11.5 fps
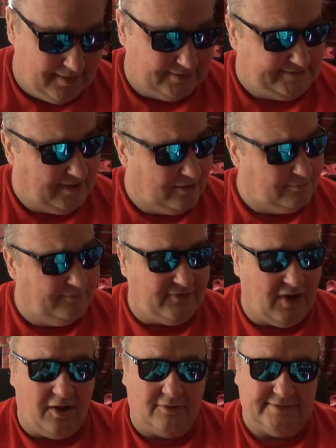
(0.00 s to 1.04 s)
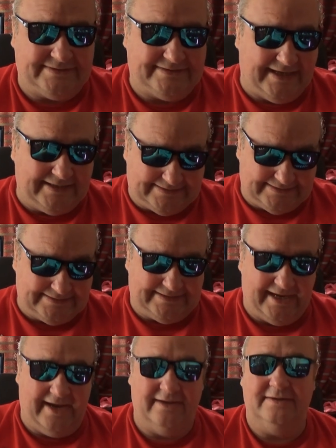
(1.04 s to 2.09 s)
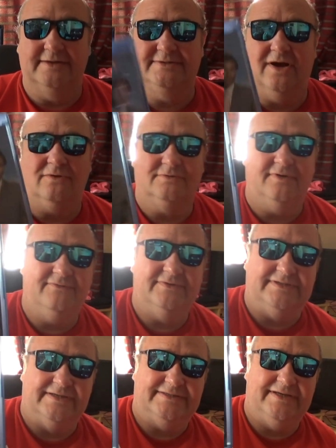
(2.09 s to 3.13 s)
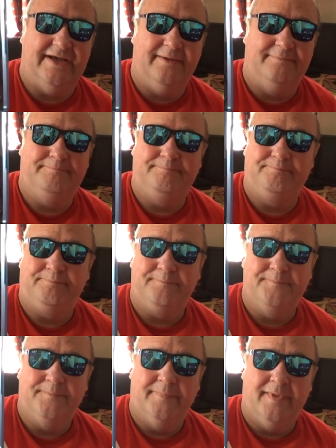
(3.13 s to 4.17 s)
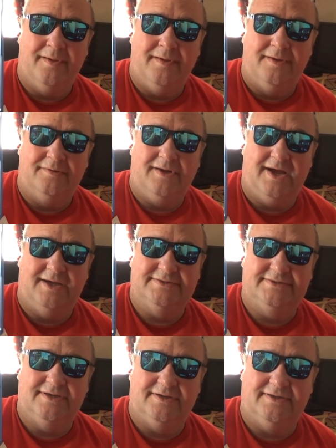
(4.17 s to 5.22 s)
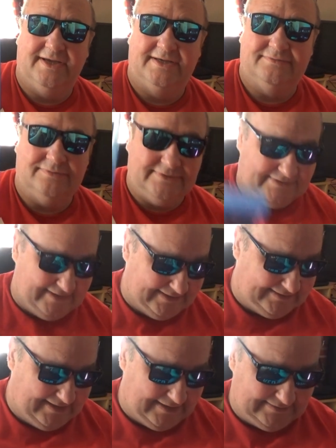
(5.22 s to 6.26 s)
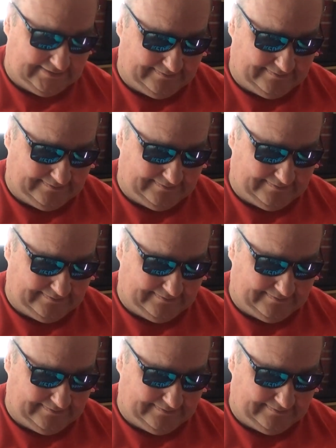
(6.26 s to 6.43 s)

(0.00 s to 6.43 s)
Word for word: So we've got all the seasons here. It's all covers it, same. Right, so there's one season.